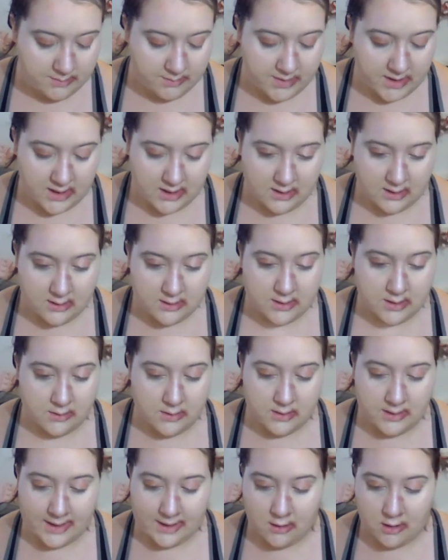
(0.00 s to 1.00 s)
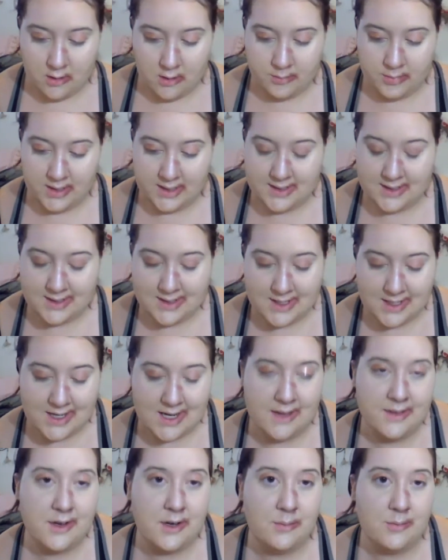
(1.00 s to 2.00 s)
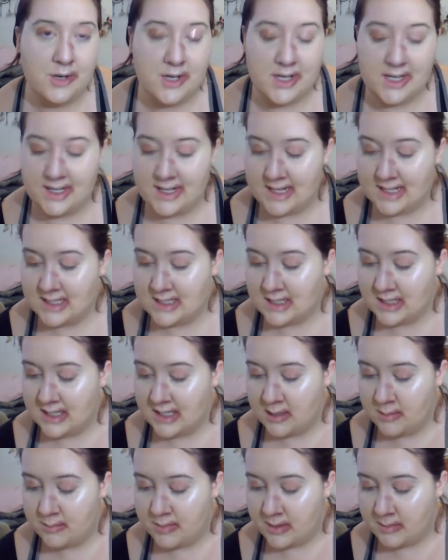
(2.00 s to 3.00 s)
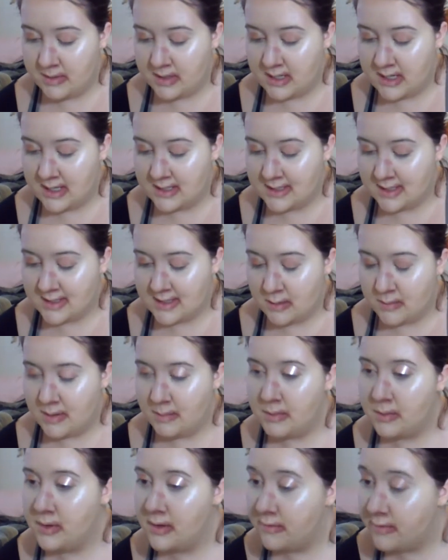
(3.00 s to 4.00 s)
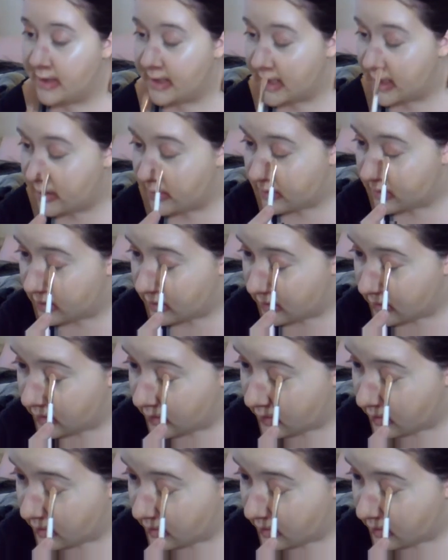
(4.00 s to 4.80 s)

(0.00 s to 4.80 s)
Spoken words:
But so it like all blended together pretty nicely. But because that's not what I'm doing right now,